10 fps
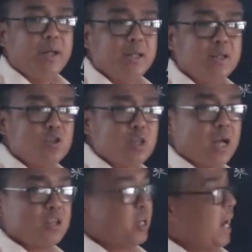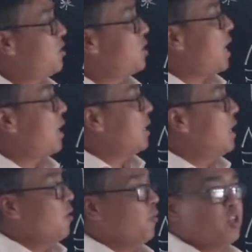means a stanza
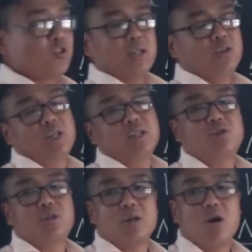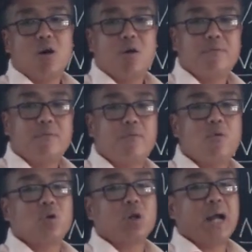which consists of
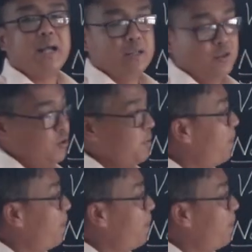4 lines.